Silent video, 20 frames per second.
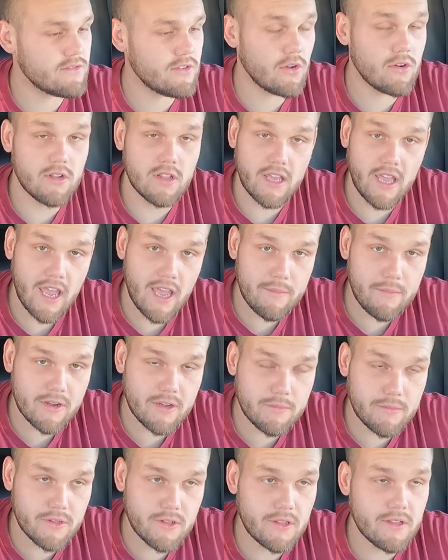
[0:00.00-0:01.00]
totally
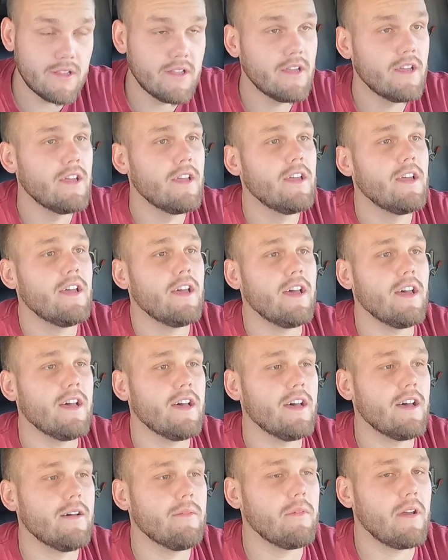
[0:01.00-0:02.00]
amicable.
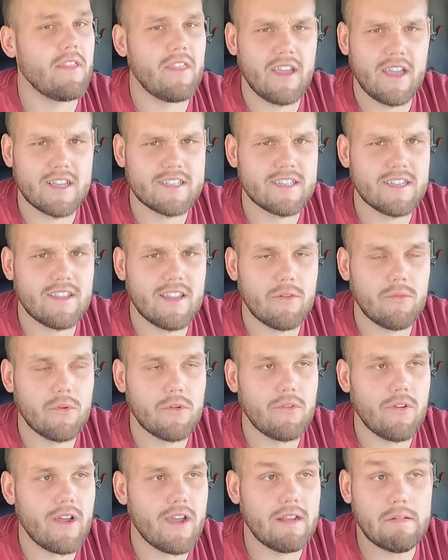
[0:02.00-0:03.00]
I think I said that
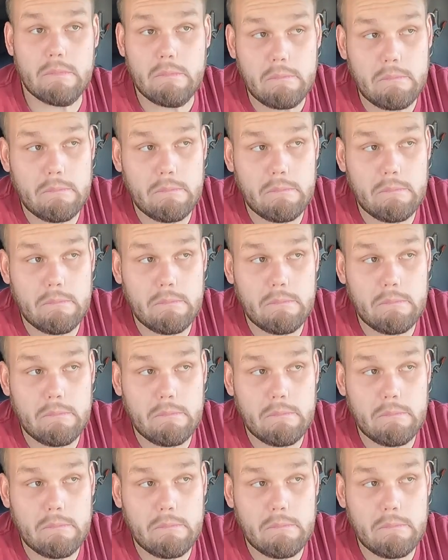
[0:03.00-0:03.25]
word right.